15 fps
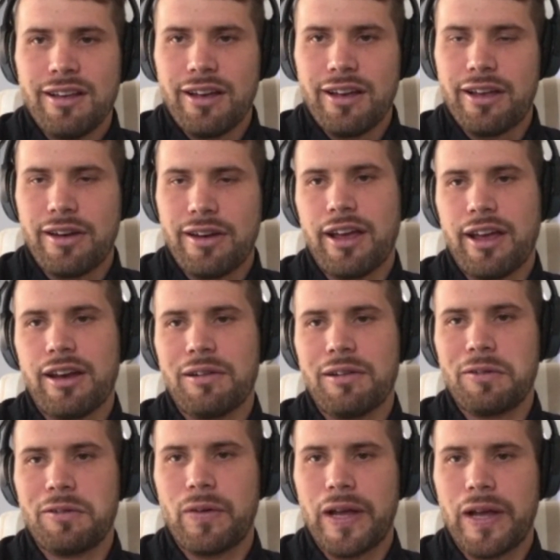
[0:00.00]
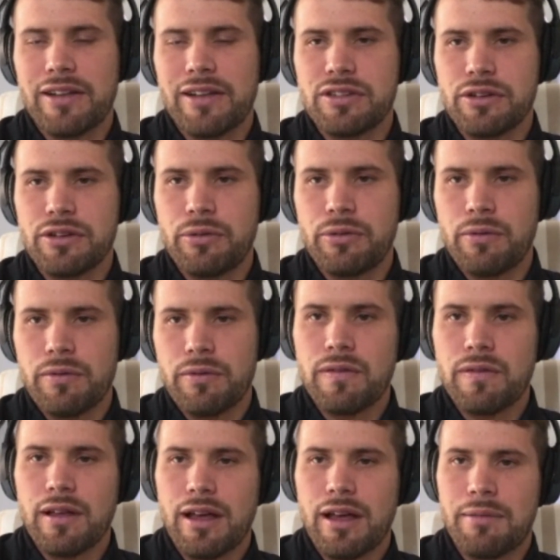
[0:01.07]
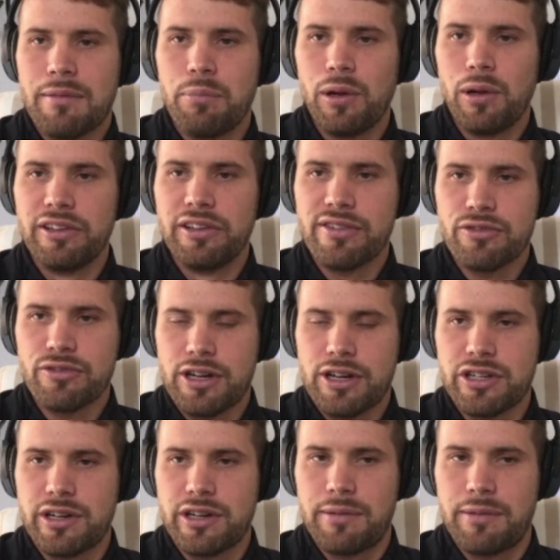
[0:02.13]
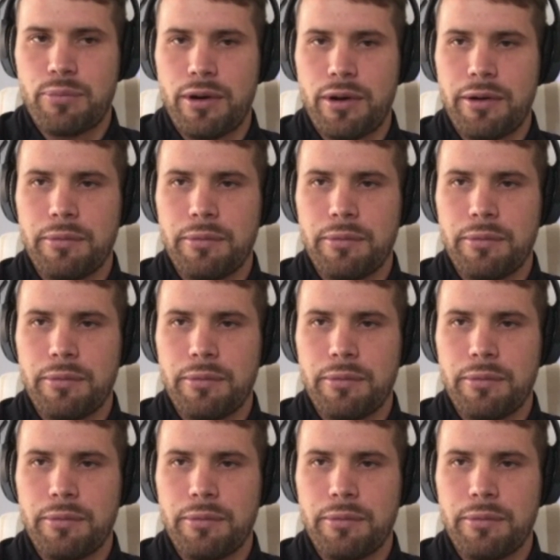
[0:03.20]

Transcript: And then we had to build the structure up